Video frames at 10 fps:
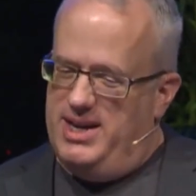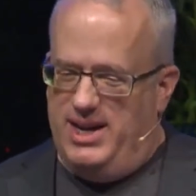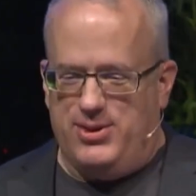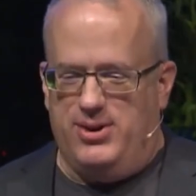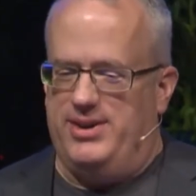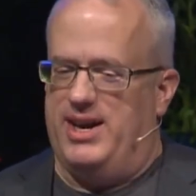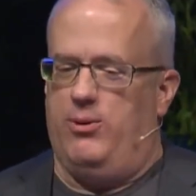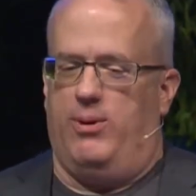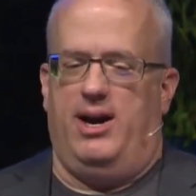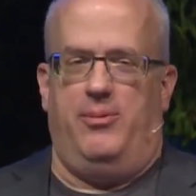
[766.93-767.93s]
It's going to
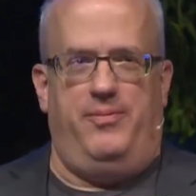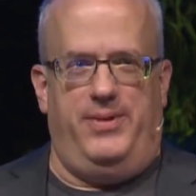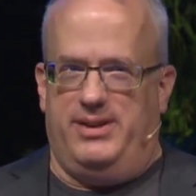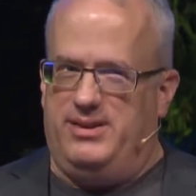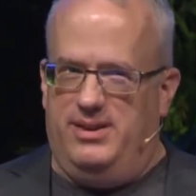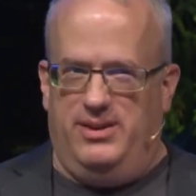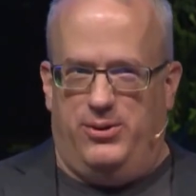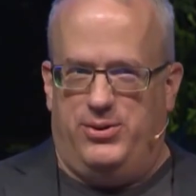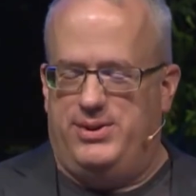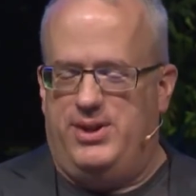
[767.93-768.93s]
take a while.
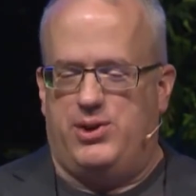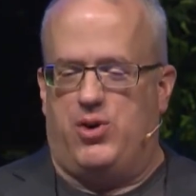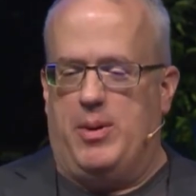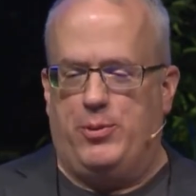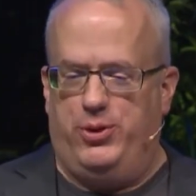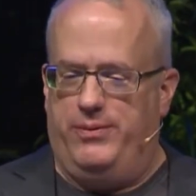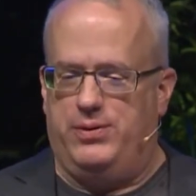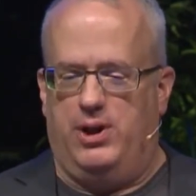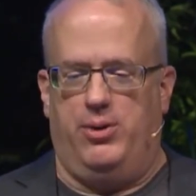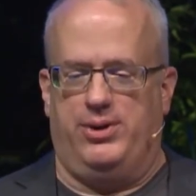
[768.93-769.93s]
There's disagreement between
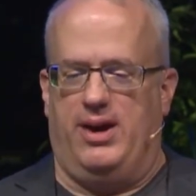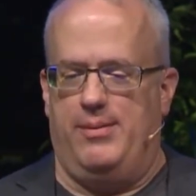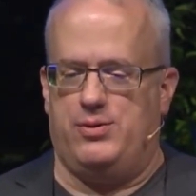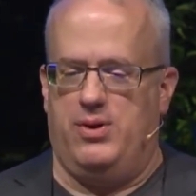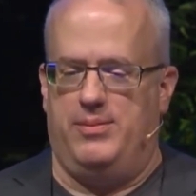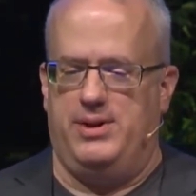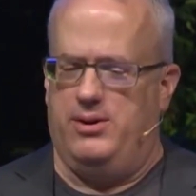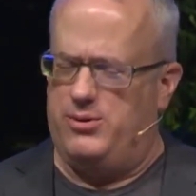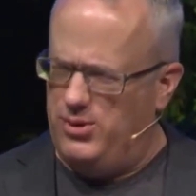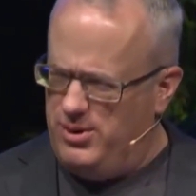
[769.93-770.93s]
Flow and TypeScript,
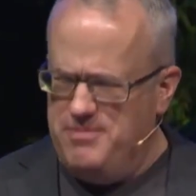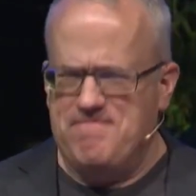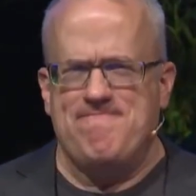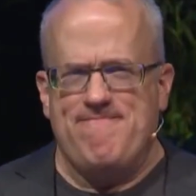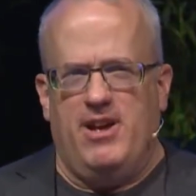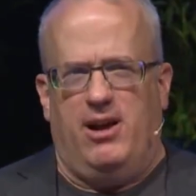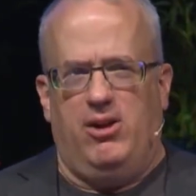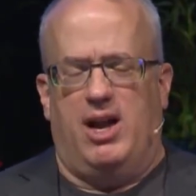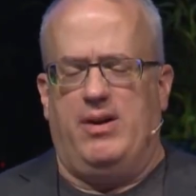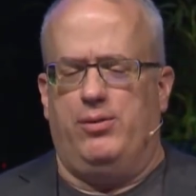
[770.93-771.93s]
and there's a
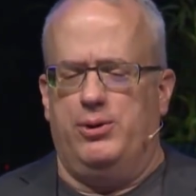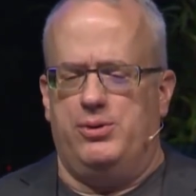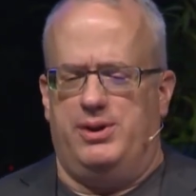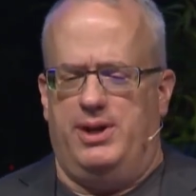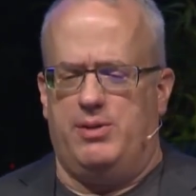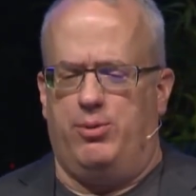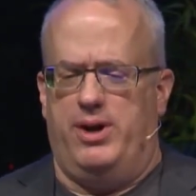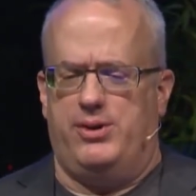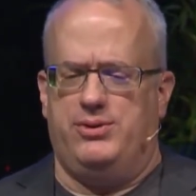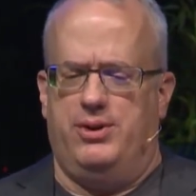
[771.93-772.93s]
lot of evolution and
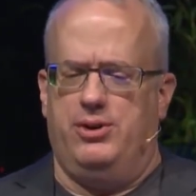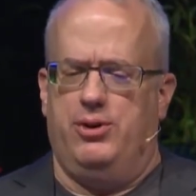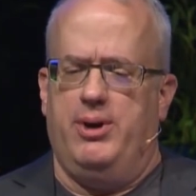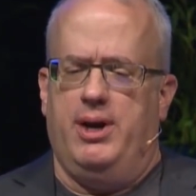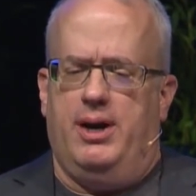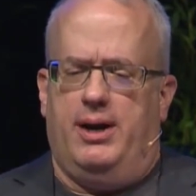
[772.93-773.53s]
exploration to do.